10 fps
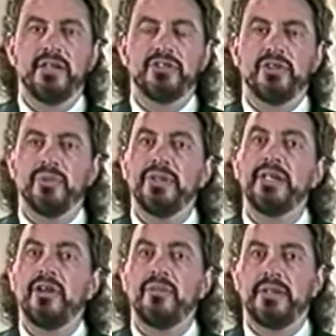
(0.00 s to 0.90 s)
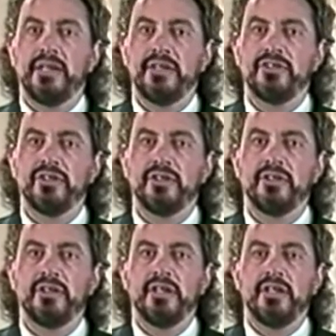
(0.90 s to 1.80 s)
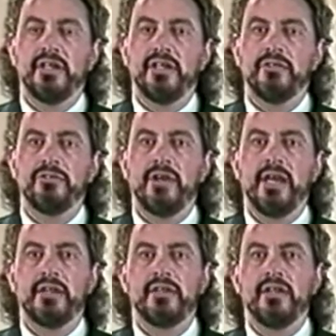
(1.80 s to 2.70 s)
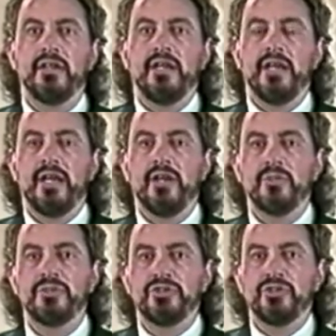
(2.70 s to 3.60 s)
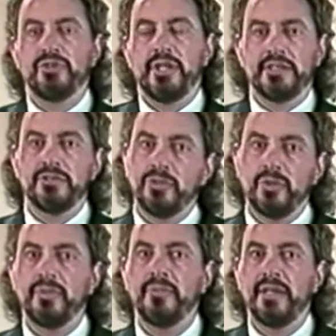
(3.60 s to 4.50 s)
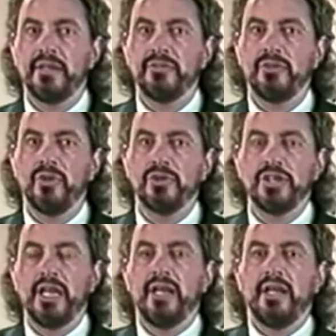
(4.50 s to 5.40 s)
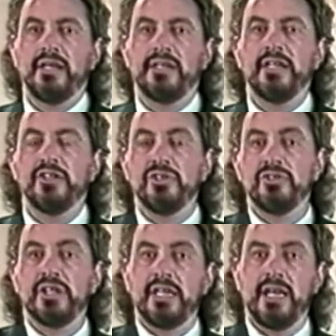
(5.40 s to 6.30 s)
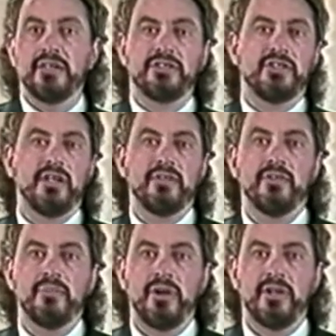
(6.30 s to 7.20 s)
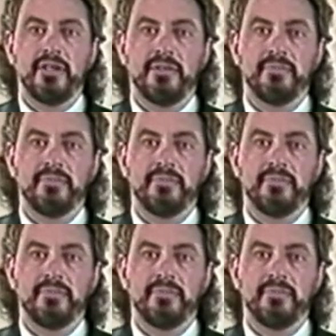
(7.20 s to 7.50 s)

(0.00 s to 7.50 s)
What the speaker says: So the recombination, in fact, helps to transform the metaphors, again, usually outside of the body.